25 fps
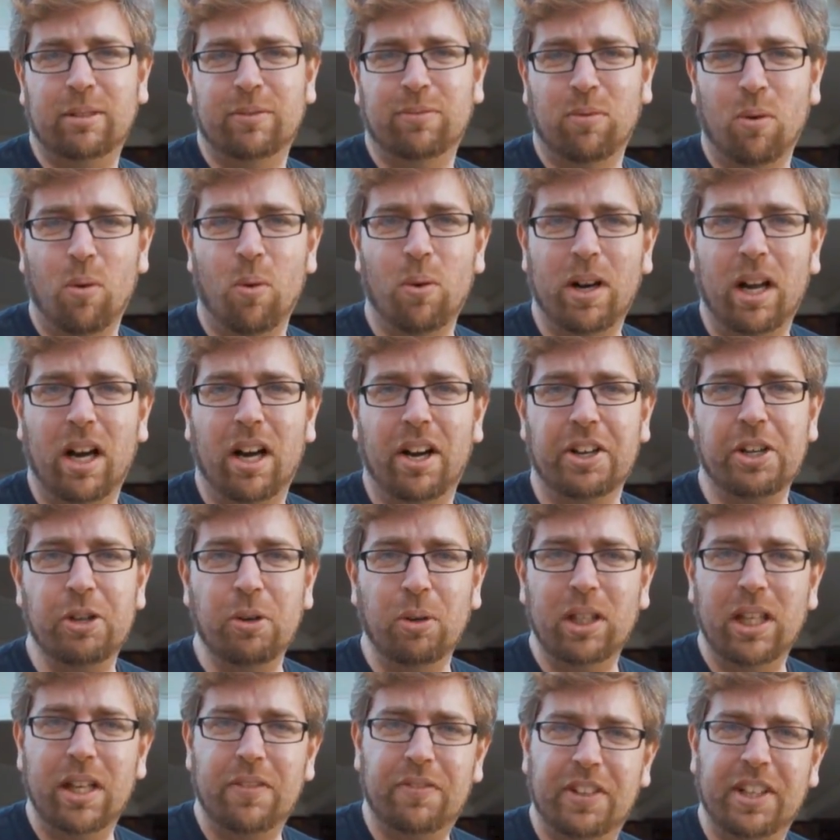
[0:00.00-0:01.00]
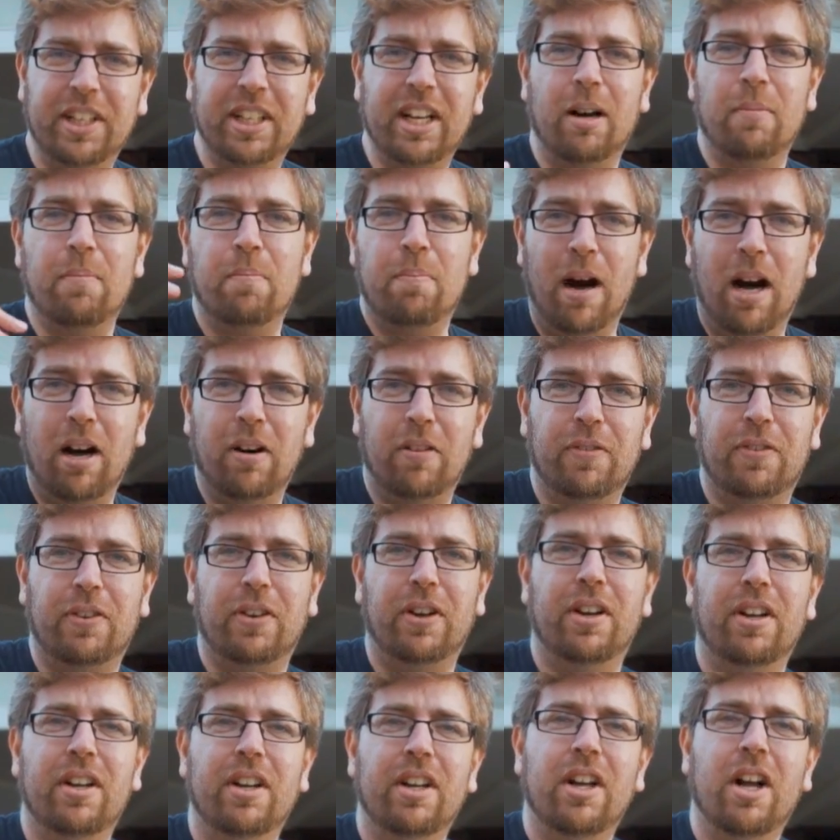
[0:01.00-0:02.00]
of water you're lifting above
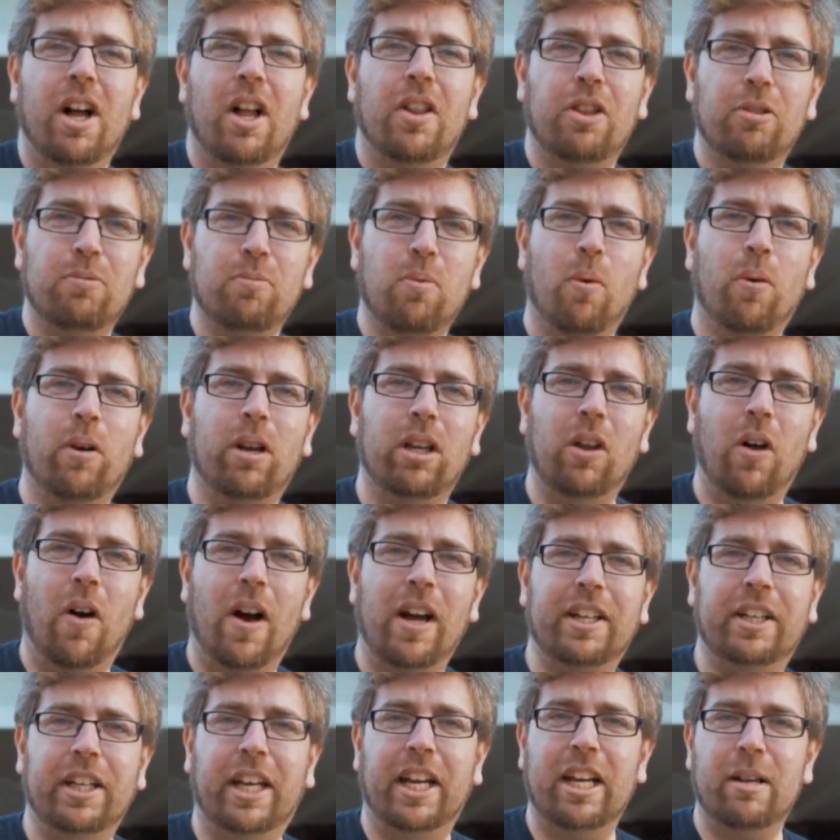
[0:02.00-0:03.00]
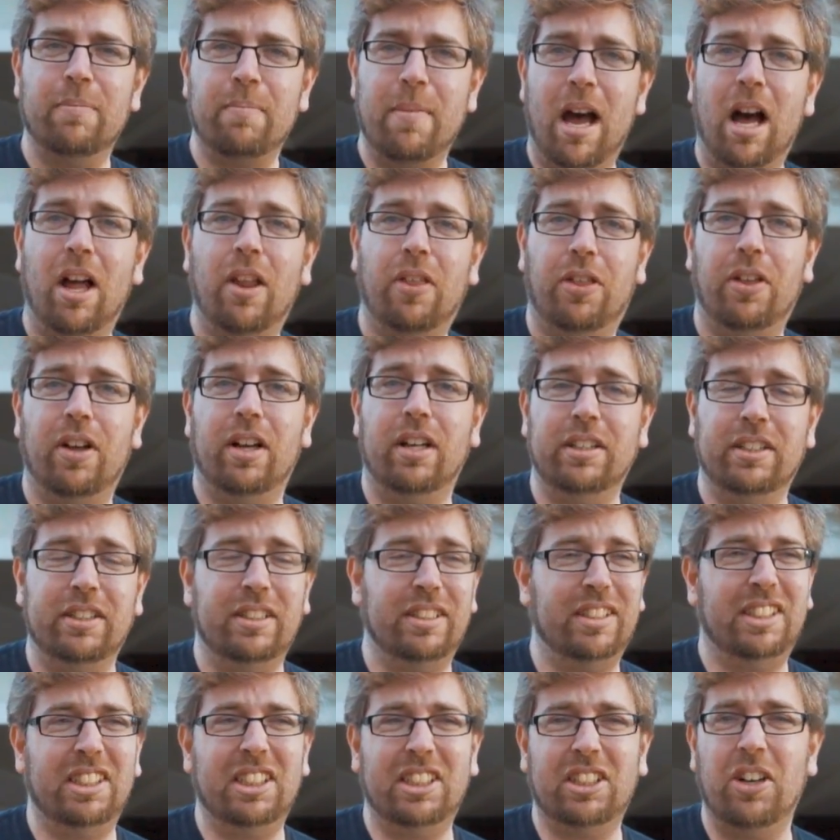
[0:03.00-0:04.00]
the water line to get your mouth
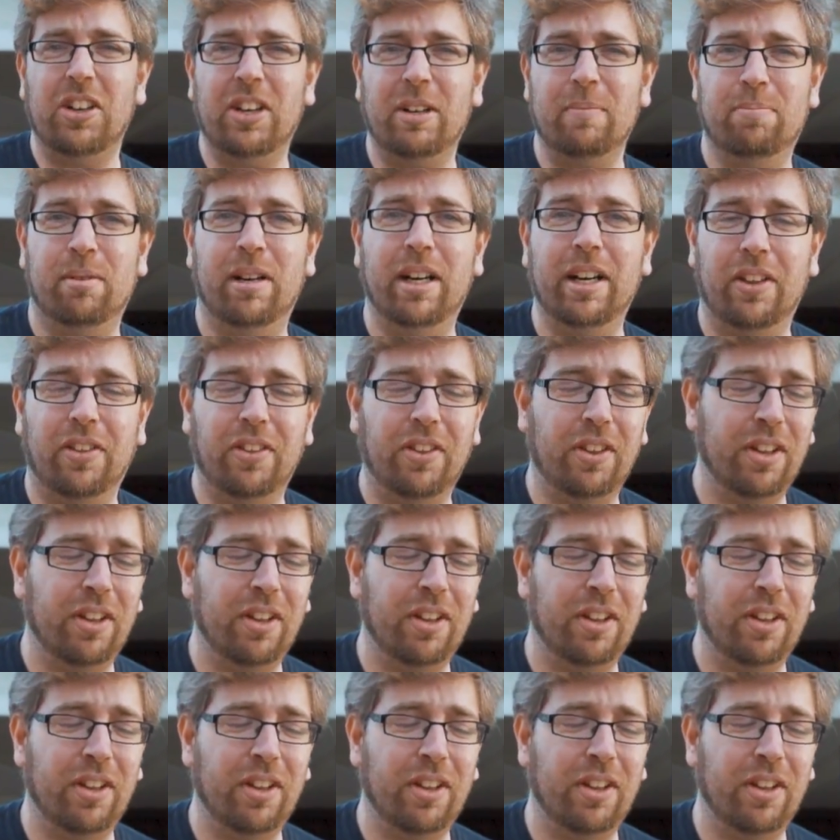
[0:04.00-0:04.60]
just so you can breathe.